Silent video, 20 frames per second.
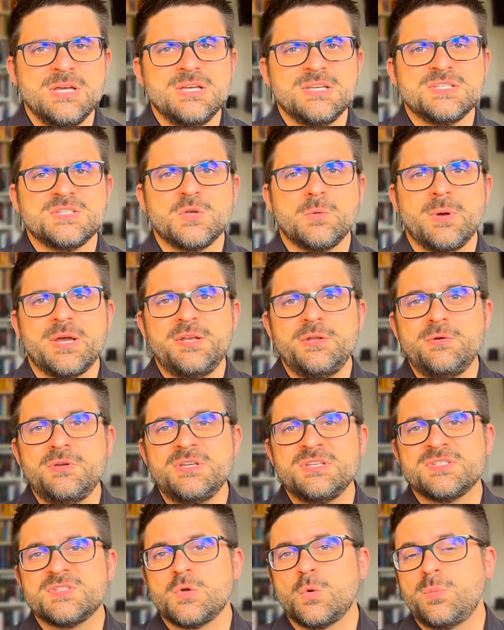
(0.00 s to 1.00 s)
So by
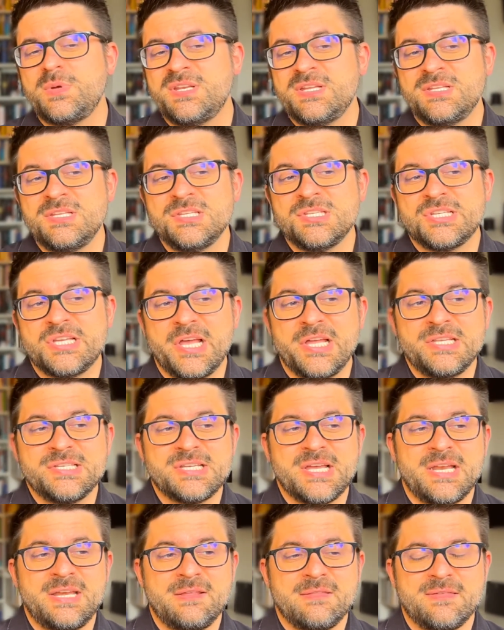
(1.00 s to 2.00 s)
doing so, we didn't change
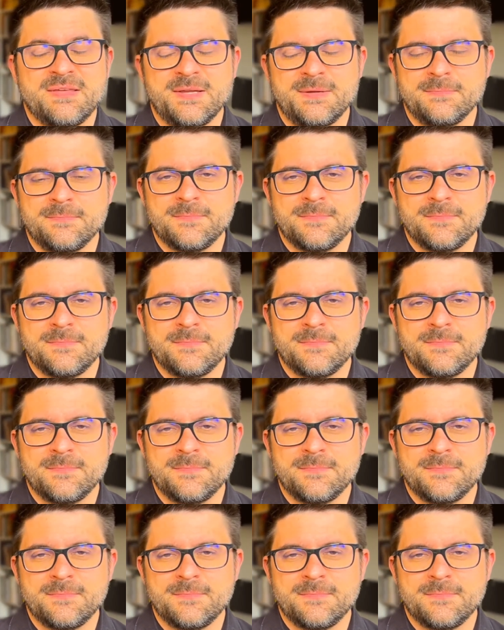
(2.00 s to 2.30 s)
anything.